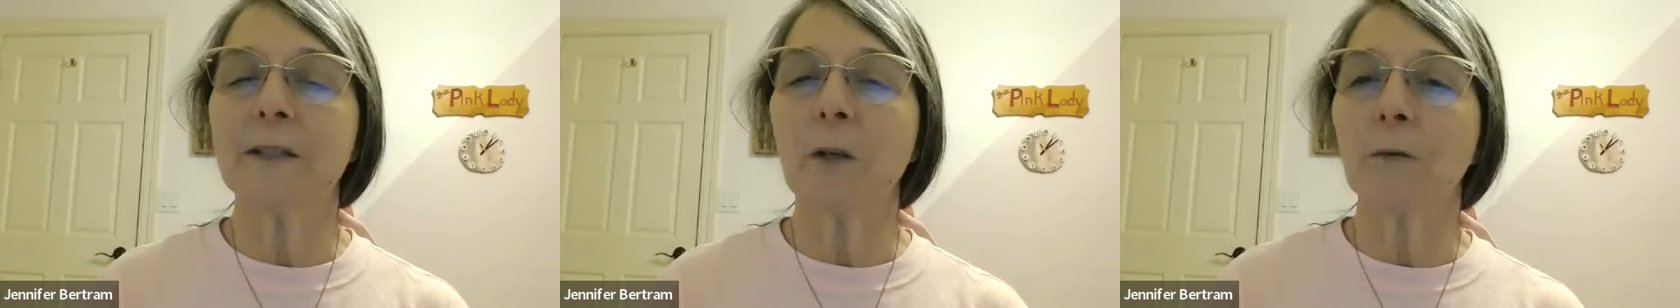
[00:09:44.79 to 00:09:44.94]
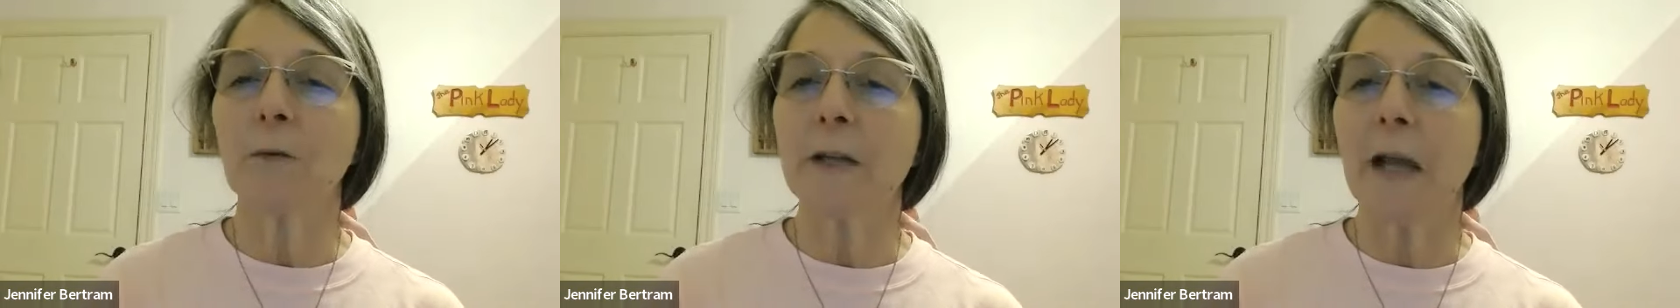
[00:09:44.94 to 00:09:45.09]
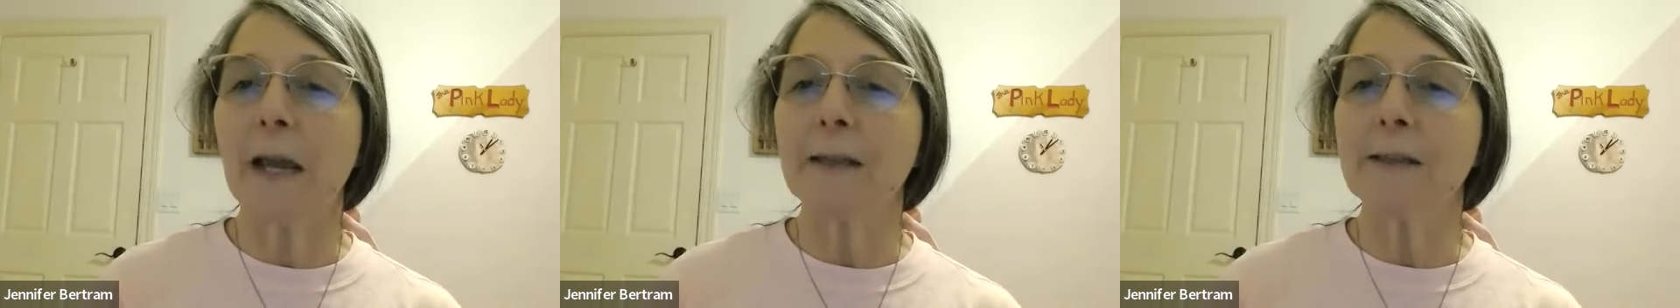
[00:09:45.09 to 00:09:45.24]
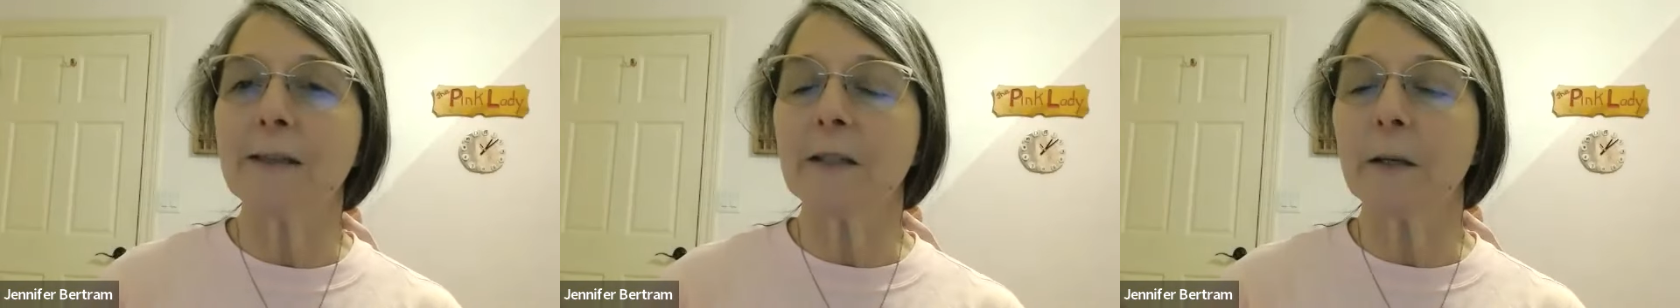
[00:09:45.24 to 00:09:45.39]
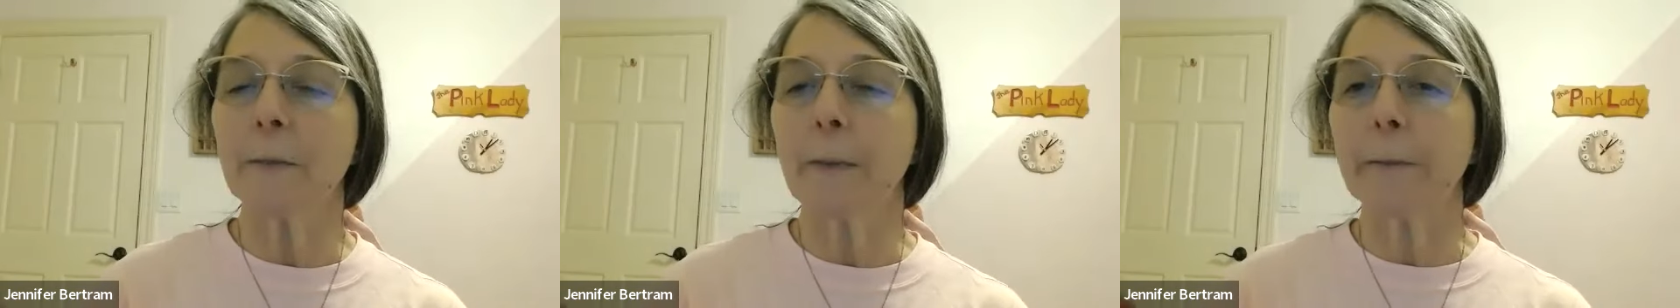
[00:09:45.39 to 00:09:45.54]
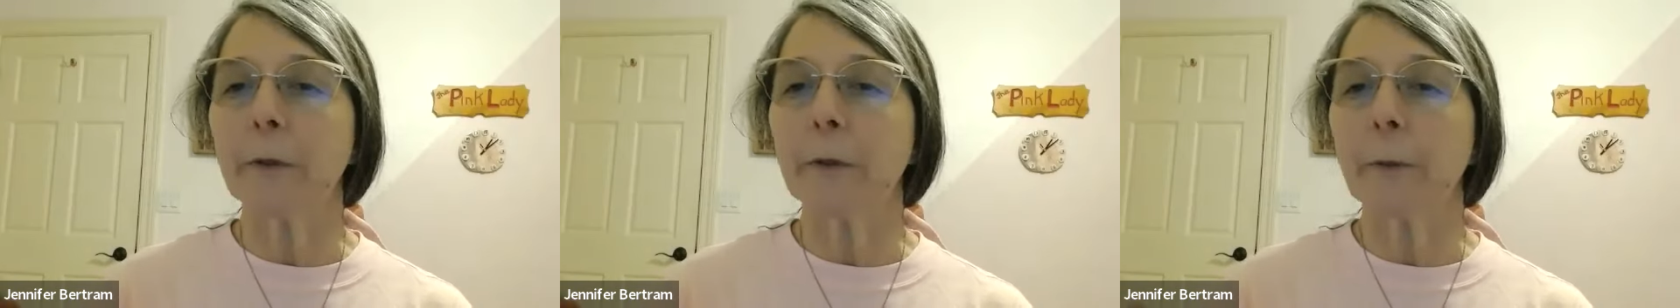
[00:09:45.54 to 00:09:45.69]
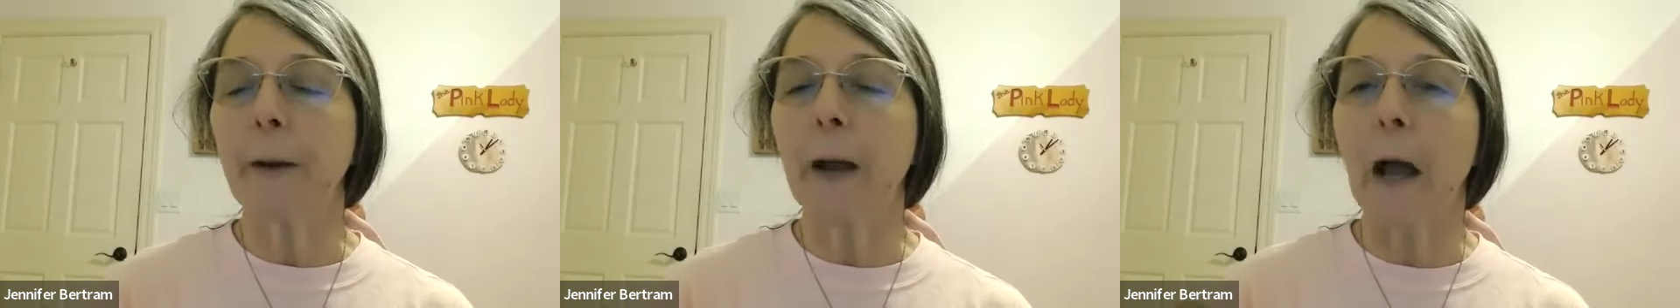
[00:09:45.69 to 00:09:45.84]
so nice to be
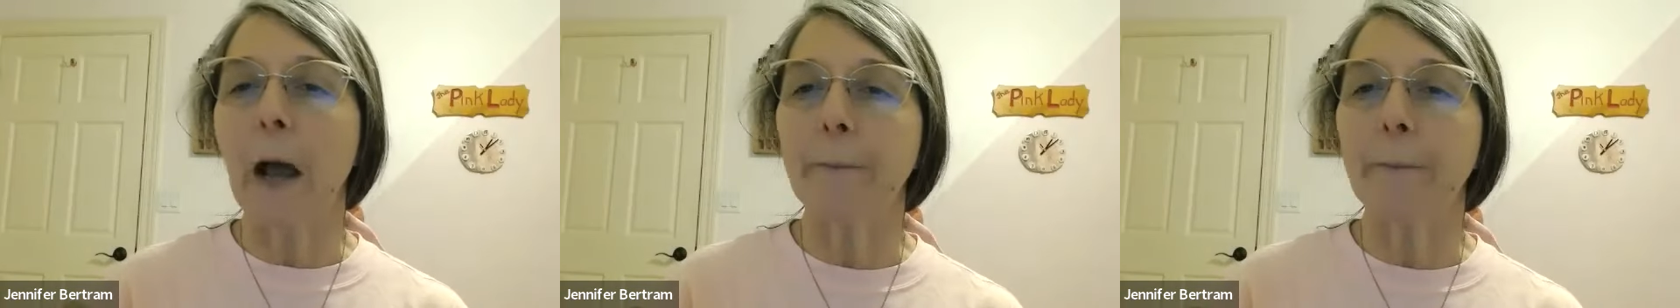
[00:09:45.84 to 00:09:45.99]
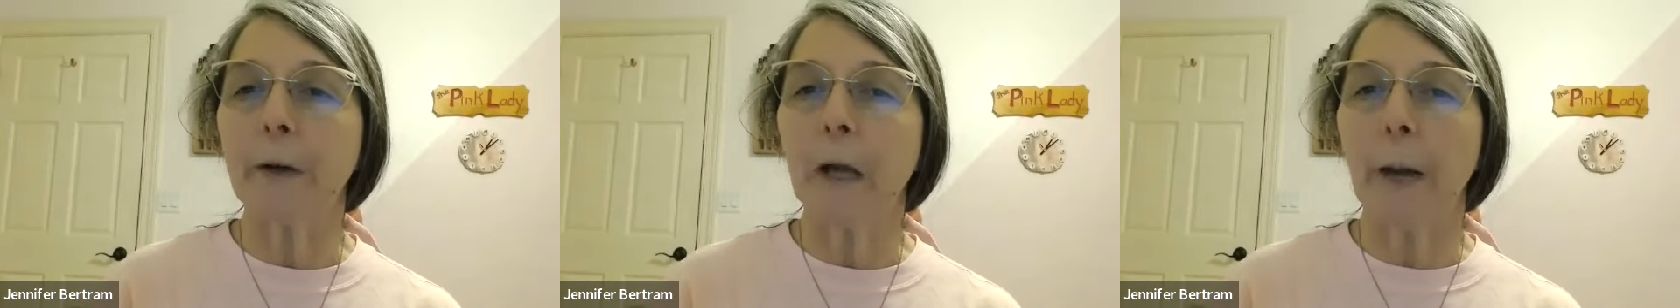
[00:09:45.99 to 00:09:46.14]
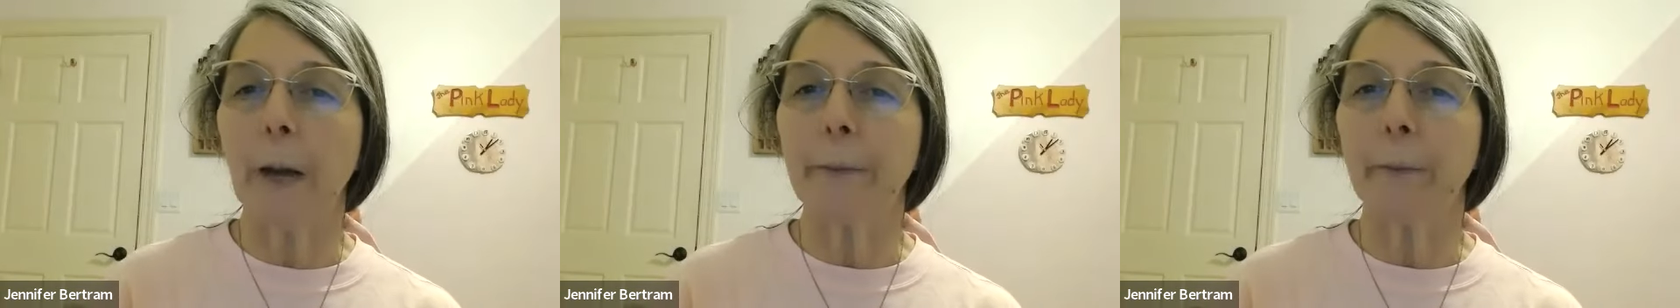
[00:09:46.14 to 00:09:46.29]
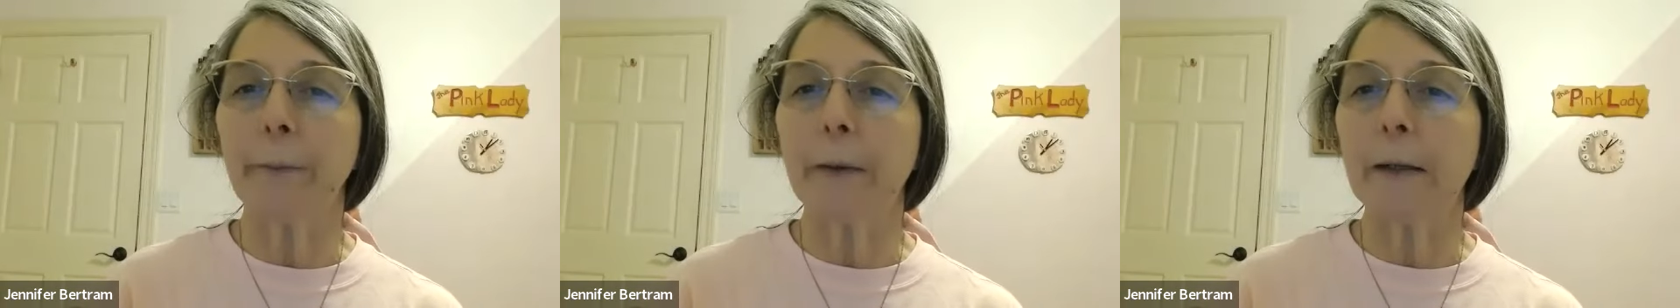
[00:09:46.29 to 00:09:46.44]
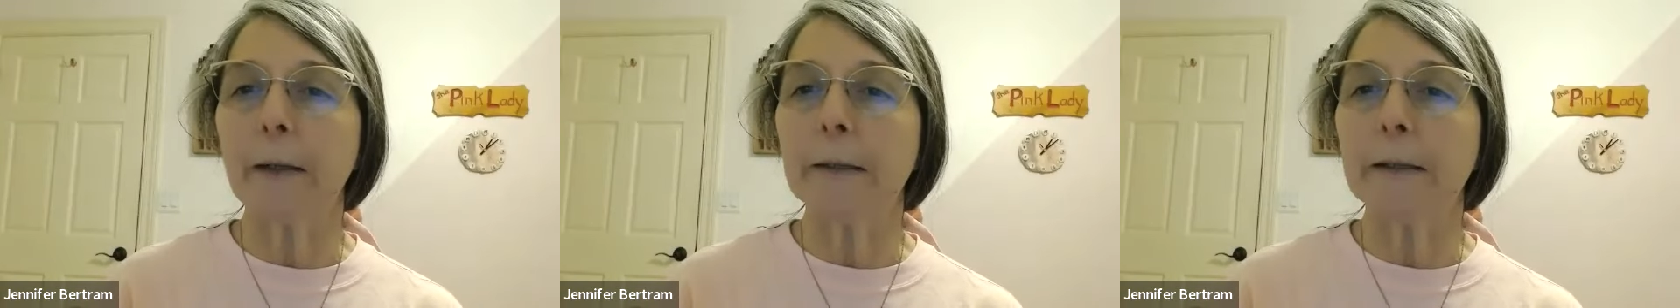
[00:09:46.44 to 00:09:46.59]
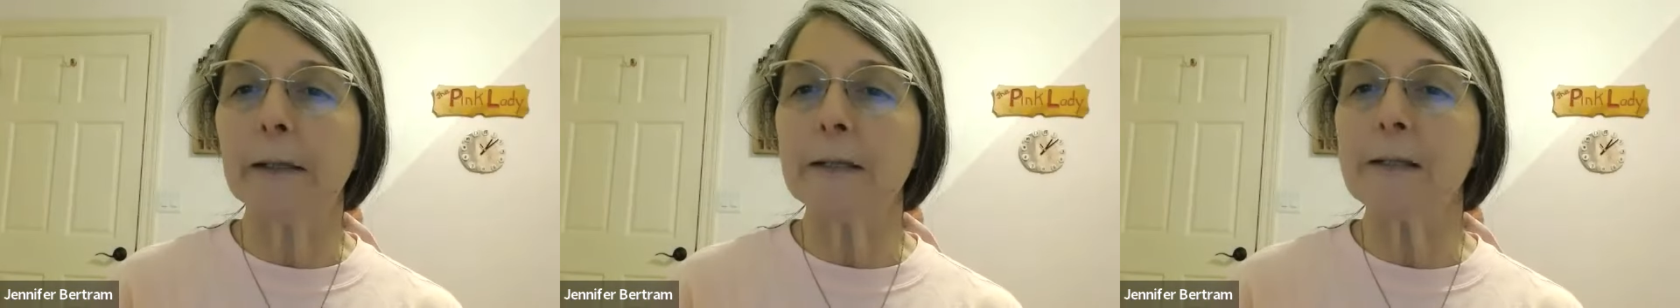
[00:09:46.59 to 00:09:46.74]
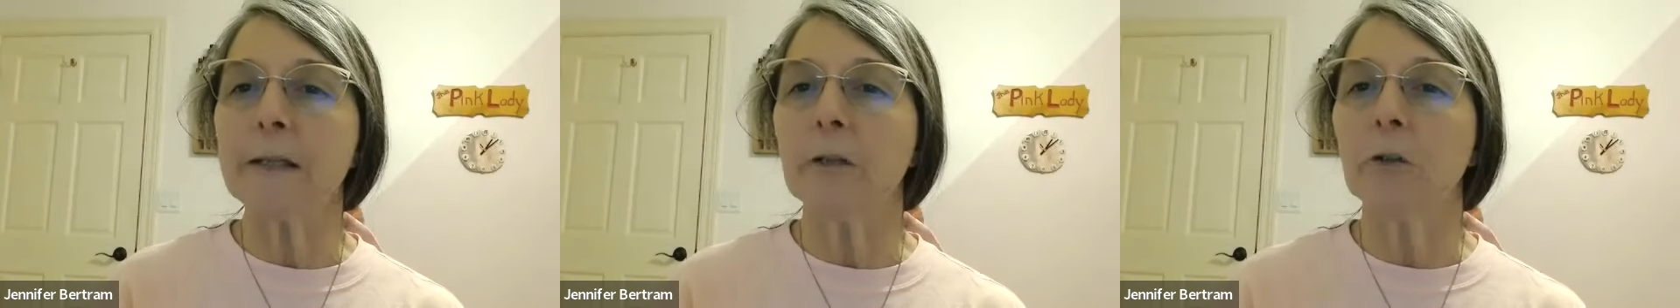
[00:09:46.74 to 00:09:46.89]
able to pop a couple
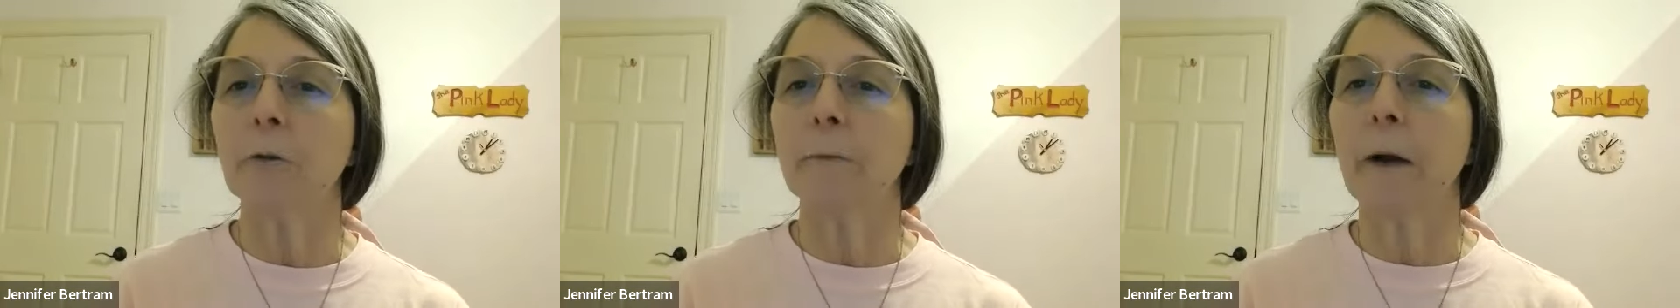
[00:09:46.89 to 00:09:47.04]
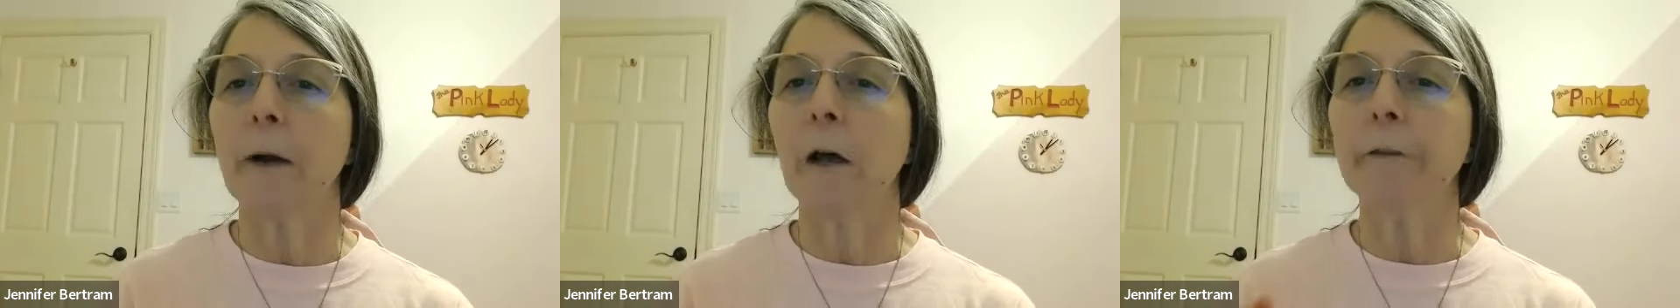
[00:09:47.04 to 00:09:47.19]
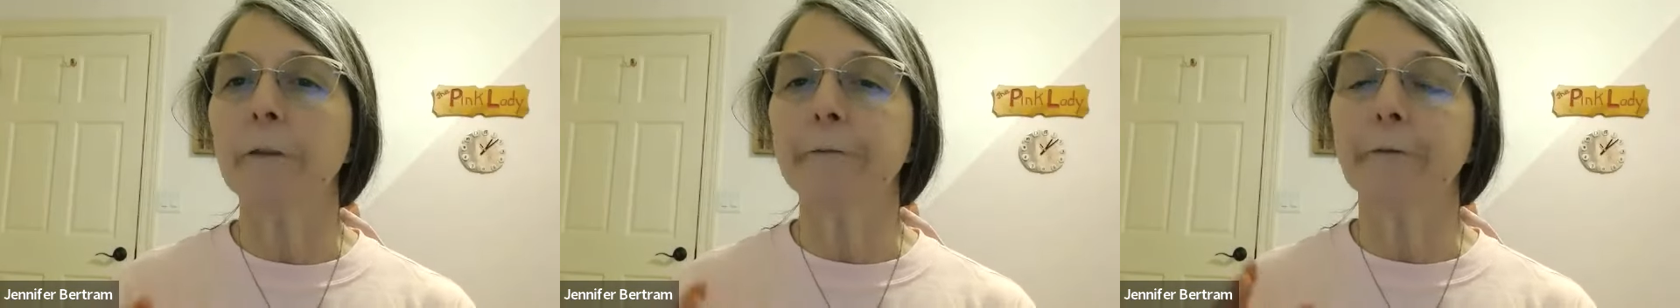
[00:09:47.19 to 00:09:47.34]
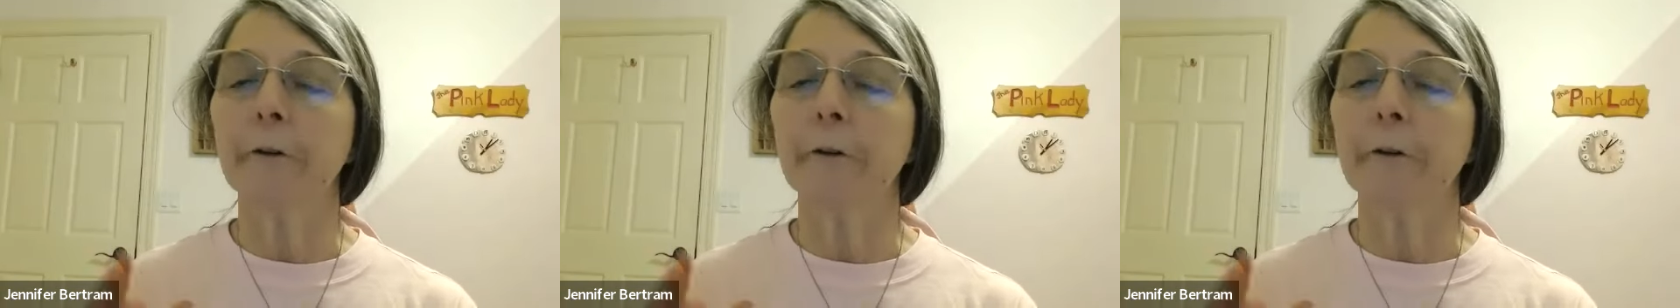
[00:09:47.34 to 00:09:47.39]
beadlets in your mouth